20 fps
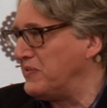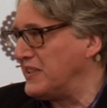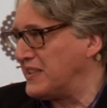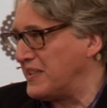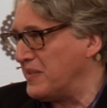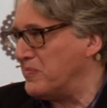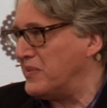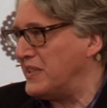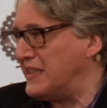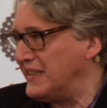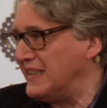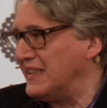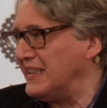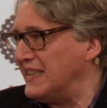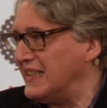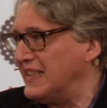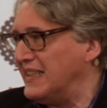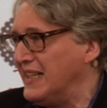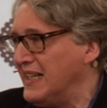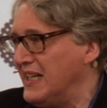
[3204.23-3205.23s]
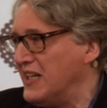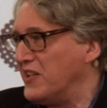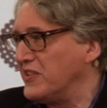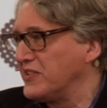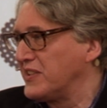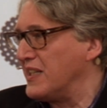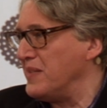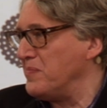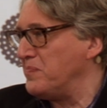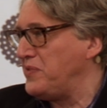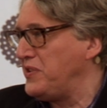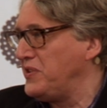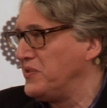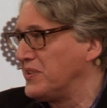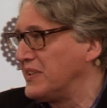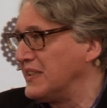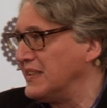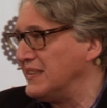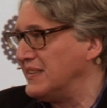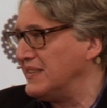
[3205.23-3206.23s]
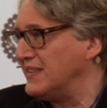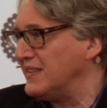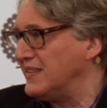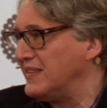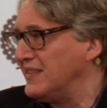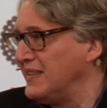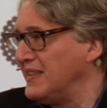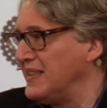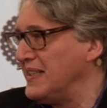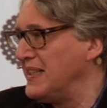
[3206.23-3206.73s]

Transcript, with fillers: with the body. Yeah, on computer.